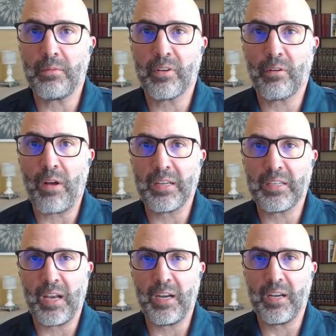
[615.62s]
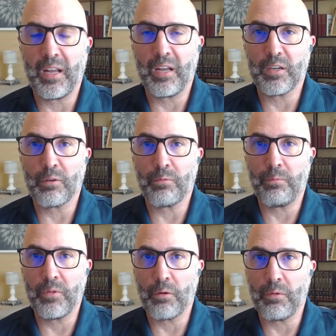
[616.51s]
of your identity in your
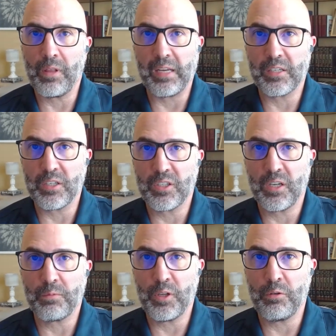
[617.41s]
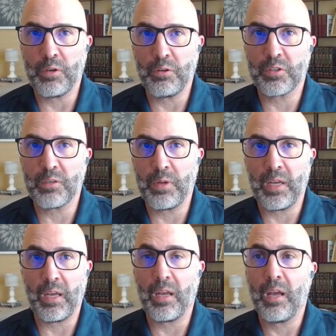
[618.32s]
relationship. You used to
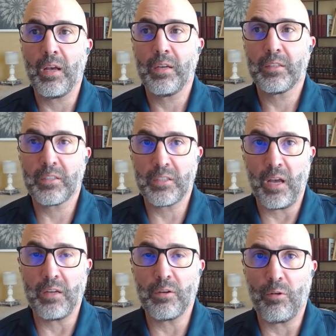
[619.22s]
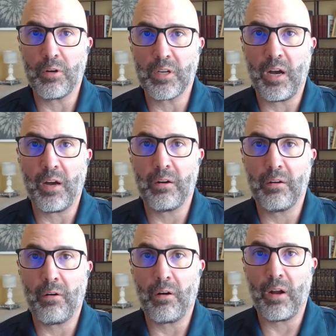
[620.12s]
be son or
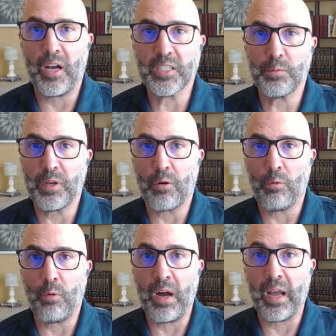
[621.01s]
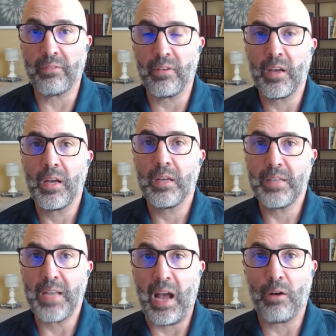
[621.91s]
daughter or husband or wife.
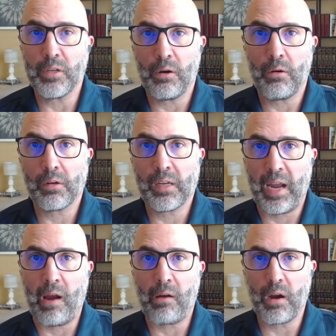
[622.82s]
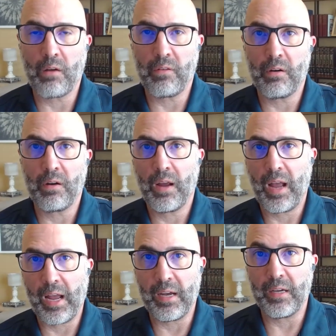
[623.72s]
Now you're caregiver
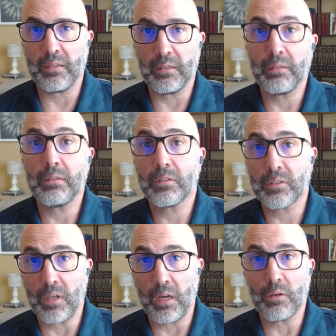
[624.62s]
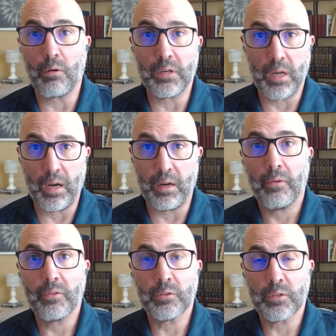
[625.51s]
and son or daughter.
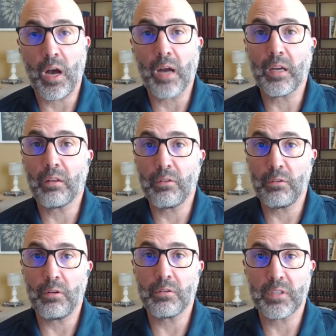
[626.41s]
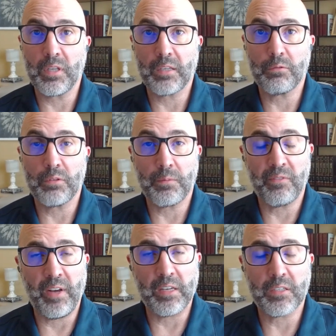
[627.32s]
So talking through those things with a
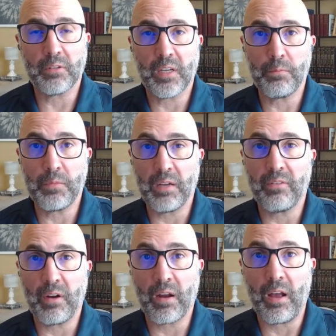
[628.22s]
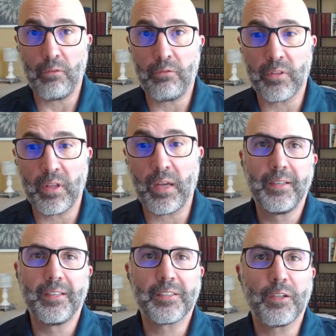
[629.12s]
professional can be a very helpful thing.
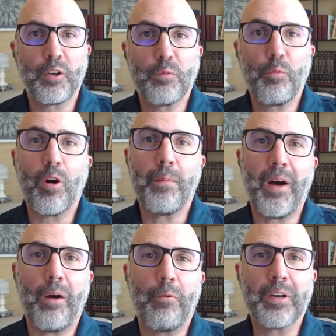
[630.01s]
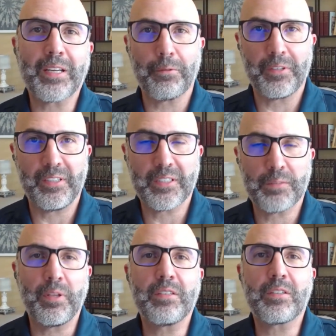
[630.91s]
To learn more about working with us,
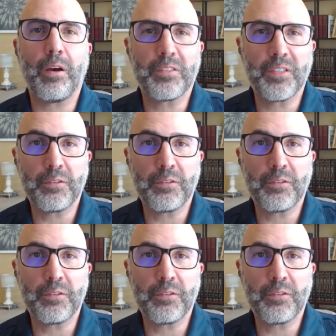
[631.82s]
please go to